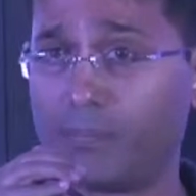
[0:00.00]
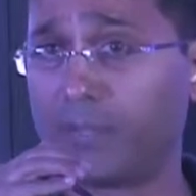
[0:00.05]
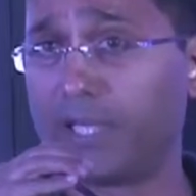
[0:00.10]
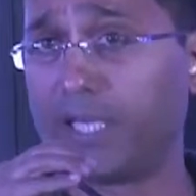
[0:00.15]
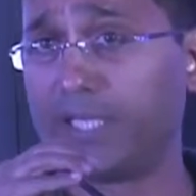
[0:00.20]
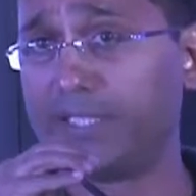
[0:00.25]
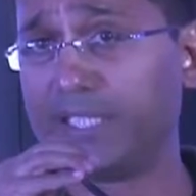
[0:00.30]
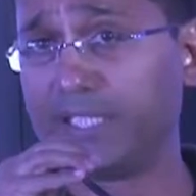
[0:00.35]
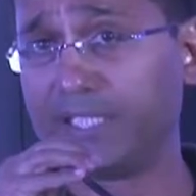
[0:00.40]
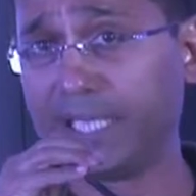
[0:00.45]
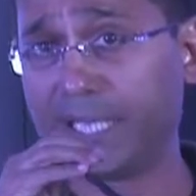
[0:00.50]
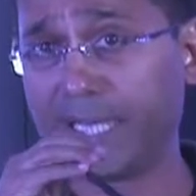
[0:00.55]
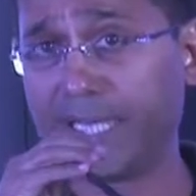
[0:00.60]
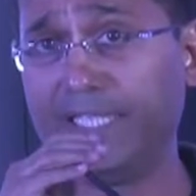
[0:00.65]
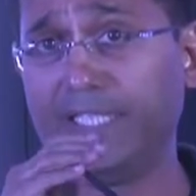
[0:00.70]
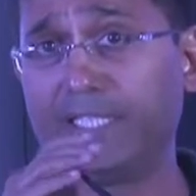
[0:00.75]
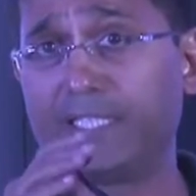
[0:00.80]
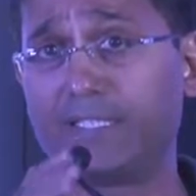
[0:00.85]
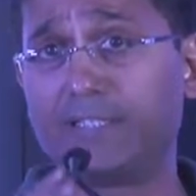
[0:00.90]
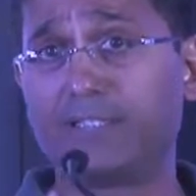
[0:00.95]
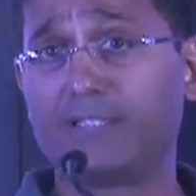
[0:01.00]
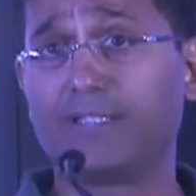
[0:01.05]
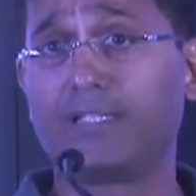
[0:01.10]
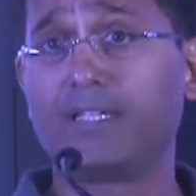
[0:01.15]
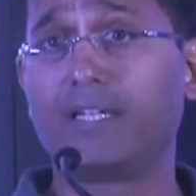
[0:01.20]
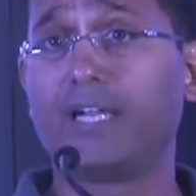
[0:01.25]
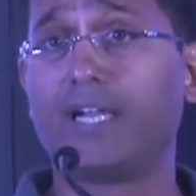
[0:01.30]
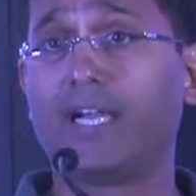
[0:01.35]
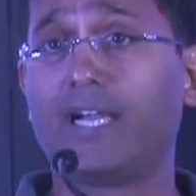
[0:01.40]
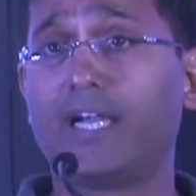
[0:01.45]
they like,
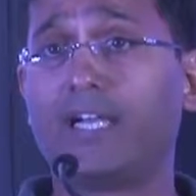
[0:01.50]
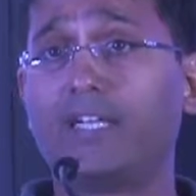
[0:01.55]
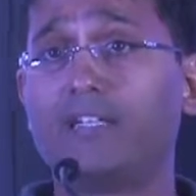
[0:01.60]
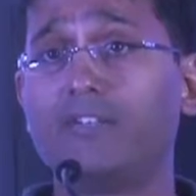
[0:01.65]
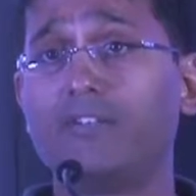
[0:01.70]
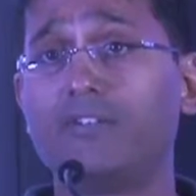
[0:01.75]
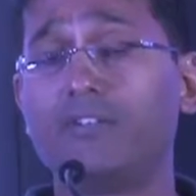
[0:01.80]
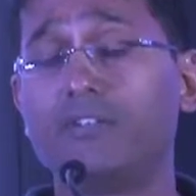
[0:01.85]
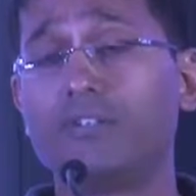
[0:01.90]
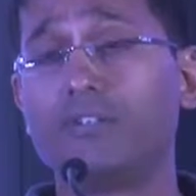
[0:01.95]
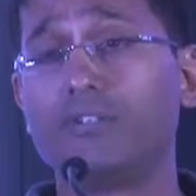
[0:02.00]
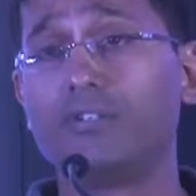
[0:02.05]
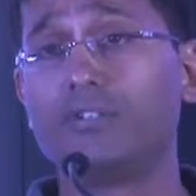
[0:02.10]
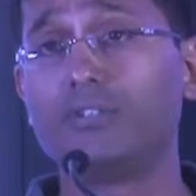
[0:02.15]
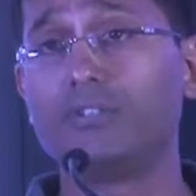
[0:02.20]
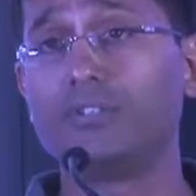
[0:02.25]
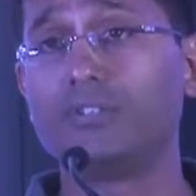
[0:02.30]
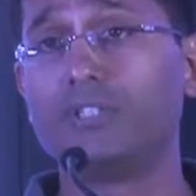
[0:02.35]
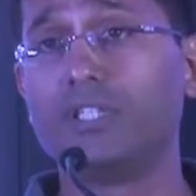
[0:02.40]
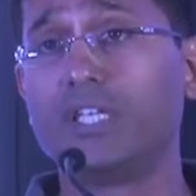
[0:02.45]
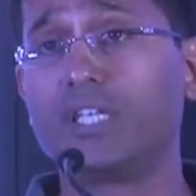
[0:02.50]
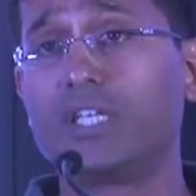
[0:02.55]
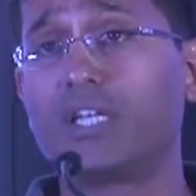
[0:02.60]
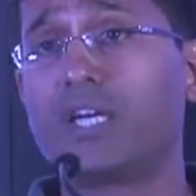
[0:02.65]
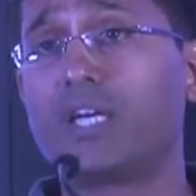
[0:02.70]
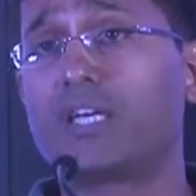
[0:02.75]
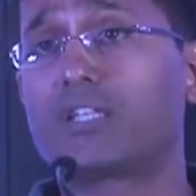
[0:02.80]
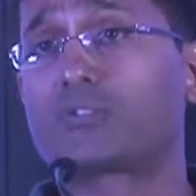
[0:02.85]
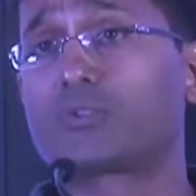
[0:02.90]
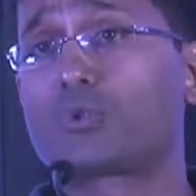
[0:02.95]
and there
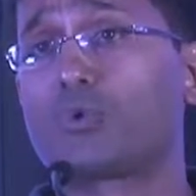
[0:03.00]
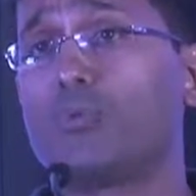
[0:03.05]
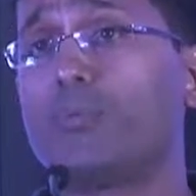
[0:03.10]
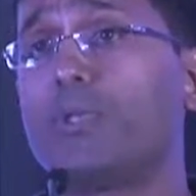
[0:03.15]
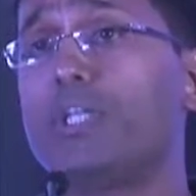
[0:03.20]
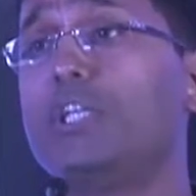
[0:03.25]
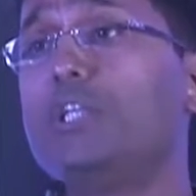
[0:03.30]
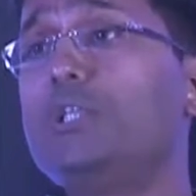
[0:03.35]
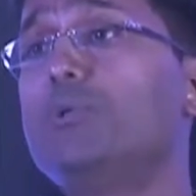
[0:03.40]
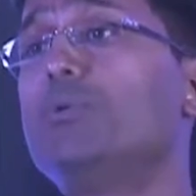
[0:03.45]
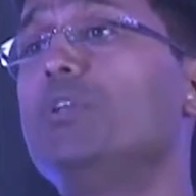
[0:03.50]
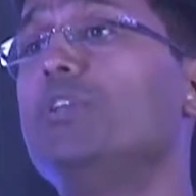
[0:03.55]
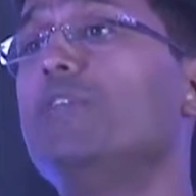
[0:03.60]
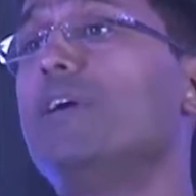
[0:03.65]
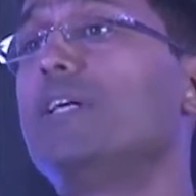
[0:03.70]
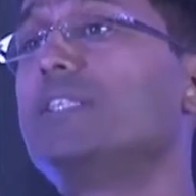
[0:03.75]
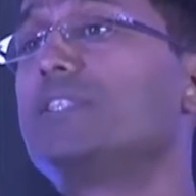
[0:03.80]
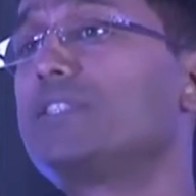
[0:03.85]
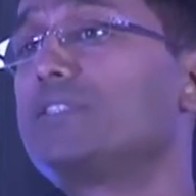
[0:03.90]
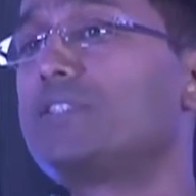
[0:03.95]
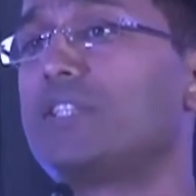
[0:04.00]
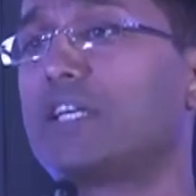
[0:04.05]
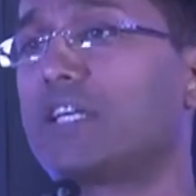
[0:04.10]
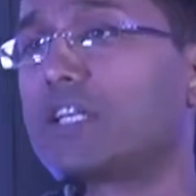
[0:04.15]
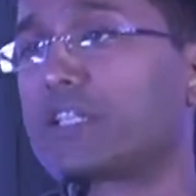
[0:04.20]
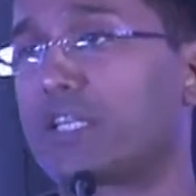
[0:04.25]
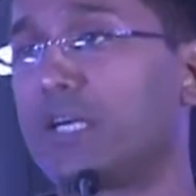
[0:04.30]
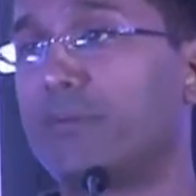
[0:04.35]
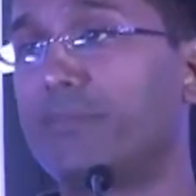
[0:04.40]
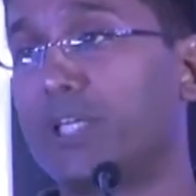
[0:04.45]
are so many new devices that are
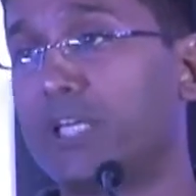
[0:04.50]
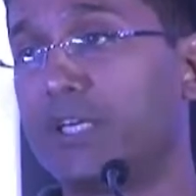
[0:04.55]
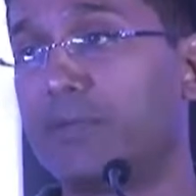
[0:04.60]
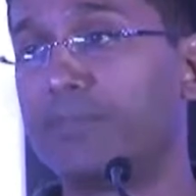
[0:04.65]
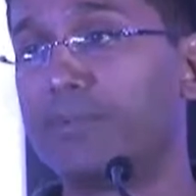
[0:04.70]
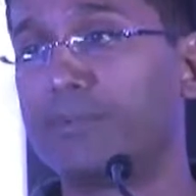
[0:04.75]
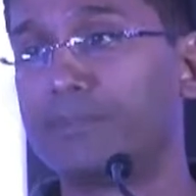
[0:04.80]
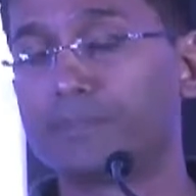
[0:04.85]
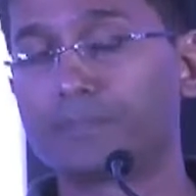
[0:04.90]
coming up.